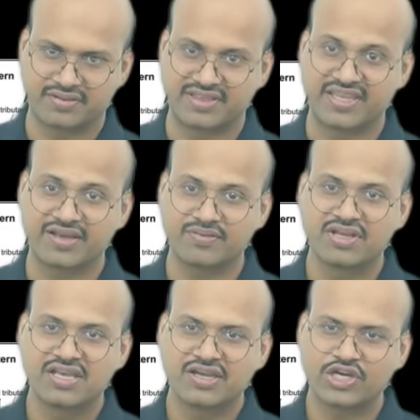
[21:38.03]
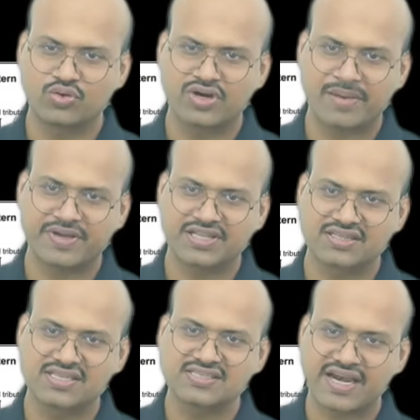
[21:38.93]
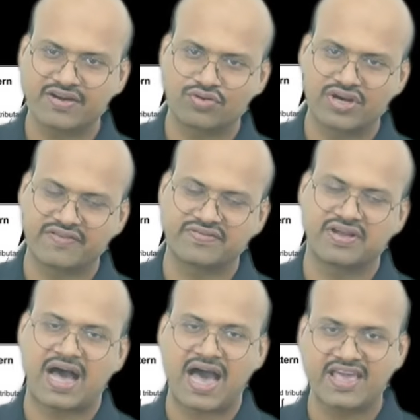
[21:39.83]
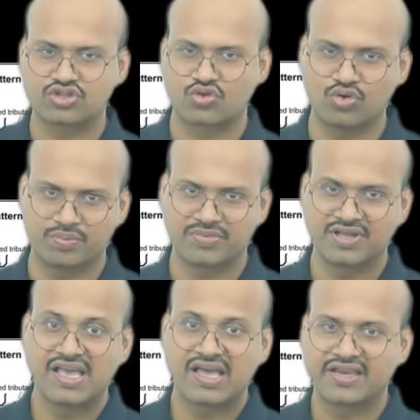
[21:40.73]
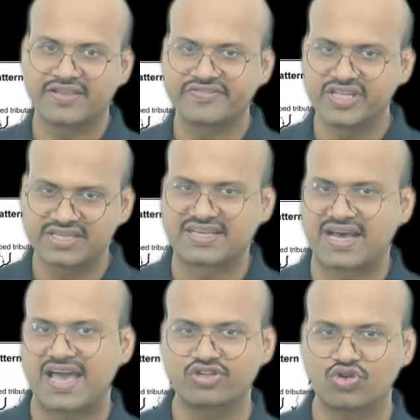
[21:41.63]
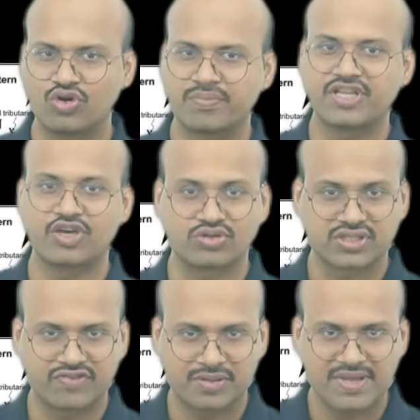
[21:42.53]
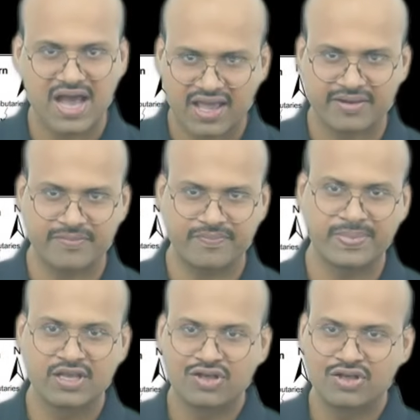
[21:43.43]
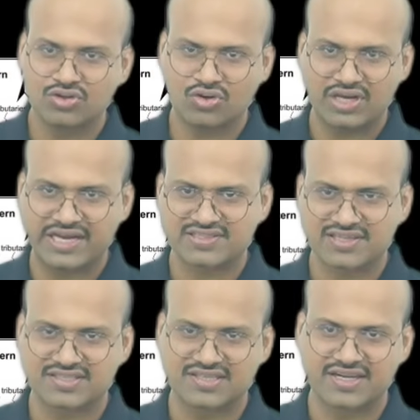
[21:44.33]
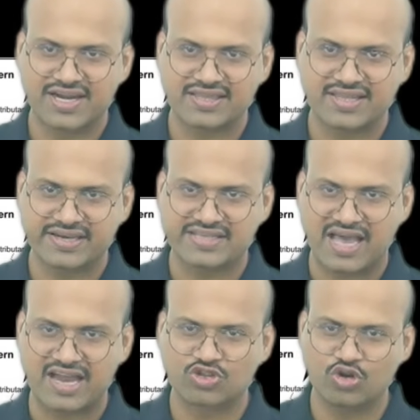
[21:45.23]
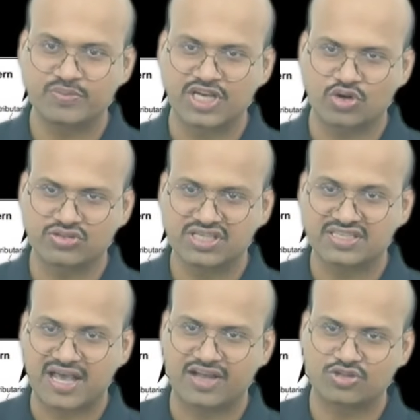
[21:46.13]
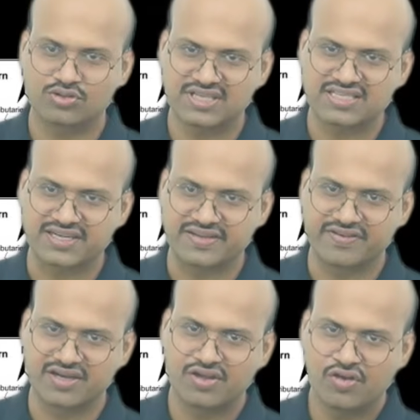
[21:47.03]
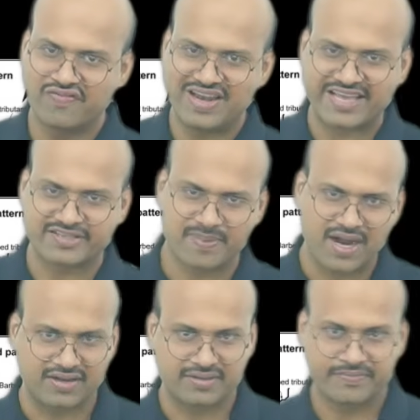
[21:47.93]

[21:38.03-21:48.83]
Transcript: There it could happen that this side could have higher slope, and if there is higher slope, the erosion will be higher. So let's consider that there is higher slope, the erosion is higher, so this river will expand.